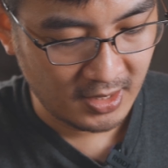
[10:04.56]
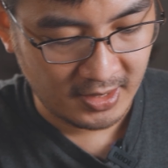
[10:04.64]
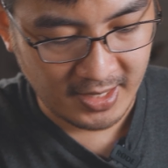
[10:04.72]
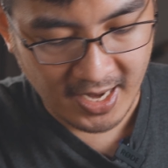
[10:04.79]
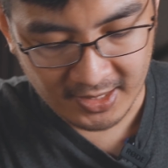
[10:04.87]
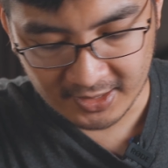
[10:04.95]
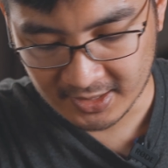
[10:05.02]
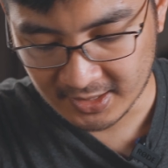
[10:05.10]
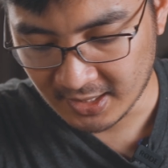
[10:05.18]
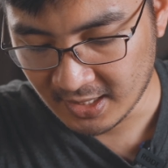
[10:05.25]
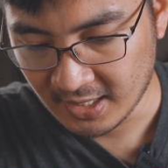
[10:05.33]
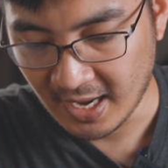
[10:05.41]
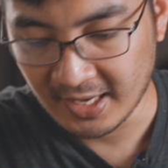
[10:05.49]
Next,
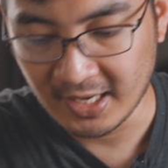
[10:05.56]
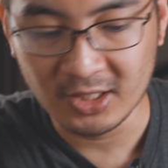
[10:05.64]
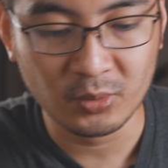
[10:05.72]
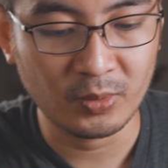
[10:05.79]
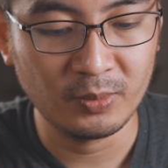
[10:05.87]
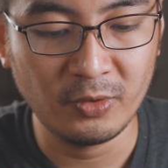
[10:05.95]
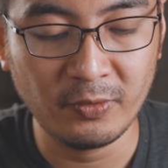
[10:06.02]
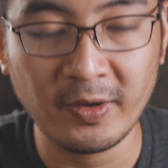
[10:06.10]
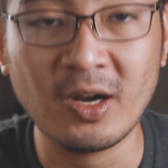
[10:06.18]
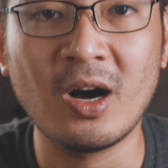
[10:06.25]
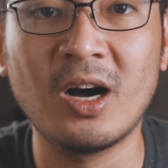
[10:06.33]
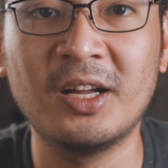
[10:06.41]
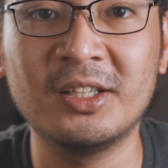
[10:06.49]
I guess we're moving
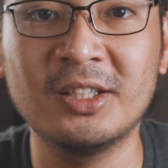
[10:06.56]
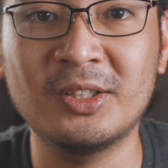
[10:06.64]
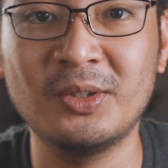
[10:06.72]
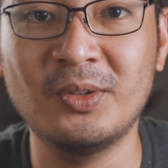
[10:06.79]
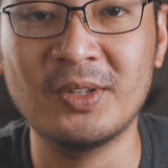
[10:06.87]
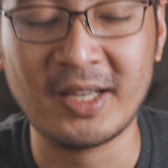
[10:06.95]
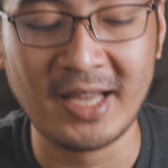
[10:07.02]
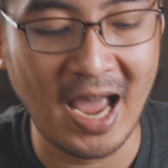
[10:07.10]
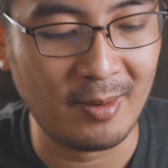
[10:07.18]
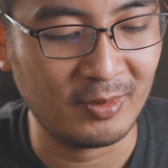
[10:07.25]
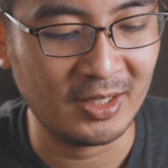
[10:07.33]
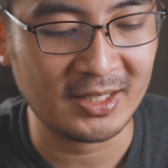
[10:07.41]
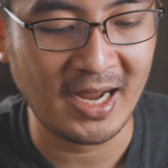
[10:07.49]
on to the
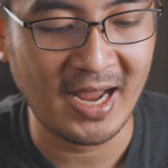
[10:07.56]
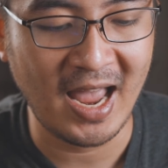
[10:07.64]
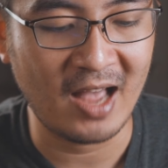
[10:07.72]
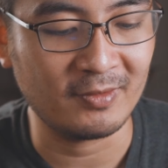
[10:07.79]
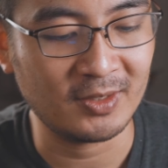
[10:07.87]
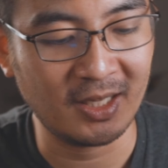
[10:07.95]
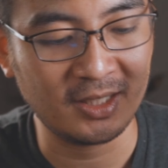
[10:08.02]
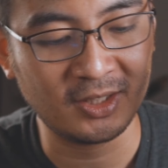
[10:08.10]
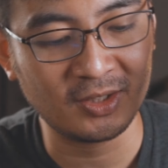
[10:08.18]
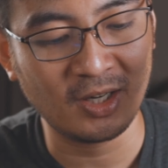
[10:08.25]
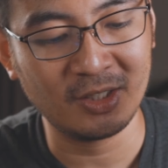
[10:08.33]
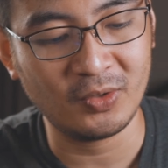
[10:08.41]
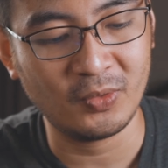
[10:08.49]
cameras I have. Let's
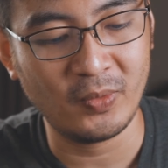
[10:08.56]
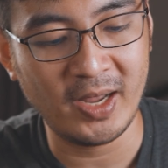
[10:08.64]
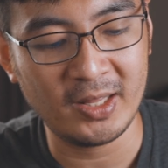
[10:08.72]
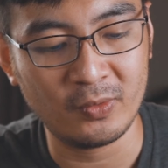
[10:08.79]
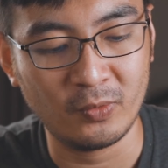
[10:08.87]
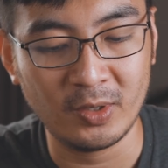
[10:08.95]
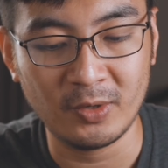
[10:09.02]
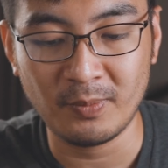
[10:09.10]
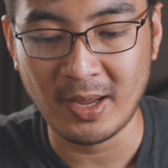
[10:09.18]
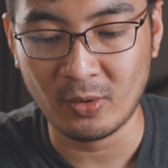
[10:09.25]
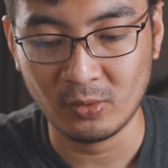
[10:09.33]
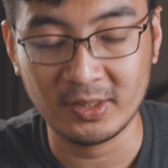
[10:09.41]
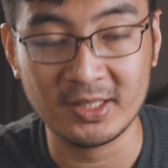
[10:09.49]
start with one of
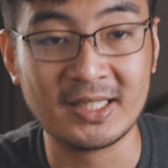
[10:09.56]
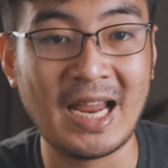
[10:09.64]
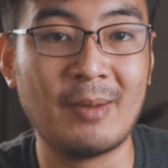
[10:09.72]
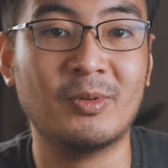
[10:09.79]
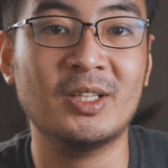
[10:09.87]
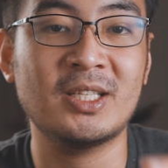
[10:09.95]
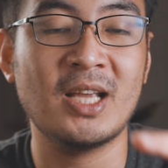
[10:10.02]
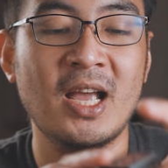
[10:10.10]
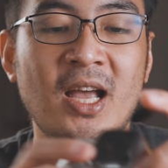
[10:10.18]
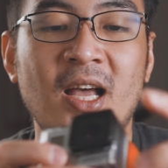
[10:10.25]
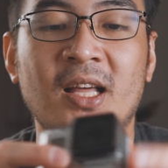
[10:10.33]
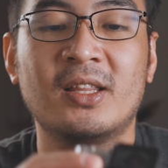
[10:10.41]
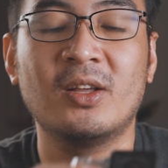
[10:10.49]
my oldest cameras,
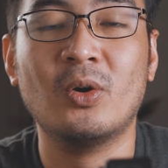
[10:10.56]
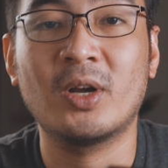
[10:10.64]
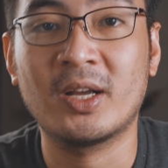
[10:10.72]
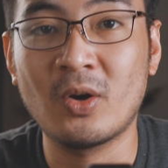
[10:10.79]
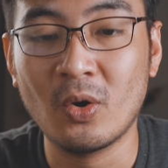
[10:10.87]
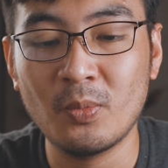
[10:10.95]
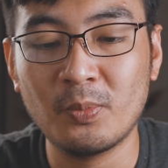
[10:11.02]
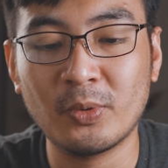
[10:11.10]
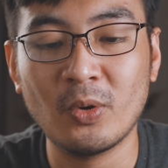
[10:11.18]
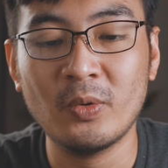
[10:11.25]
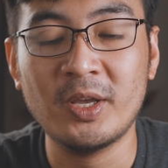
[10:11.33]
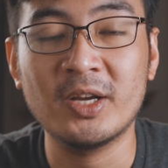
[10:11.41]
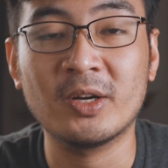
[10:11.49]
the
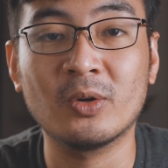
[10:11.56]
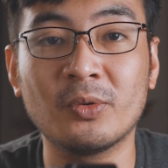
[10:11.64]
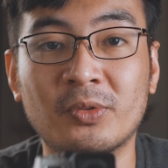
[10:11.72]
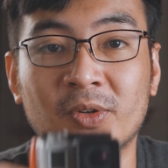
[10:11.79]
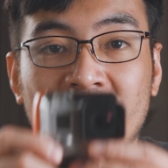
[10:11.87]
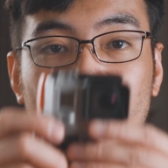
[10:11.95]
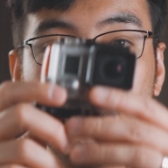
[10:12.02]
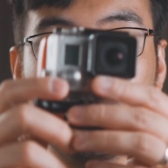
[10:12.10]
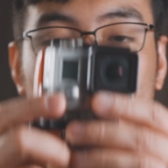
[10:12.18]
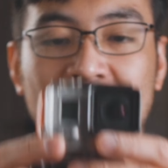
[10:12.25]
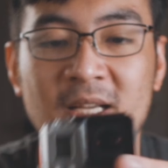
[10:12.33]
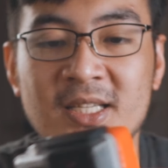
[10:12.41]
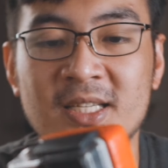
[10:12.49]
GoPro Hero 3
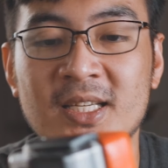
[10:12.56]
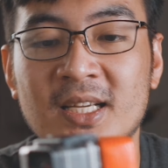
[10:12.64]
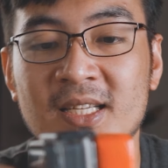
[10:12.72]
Plus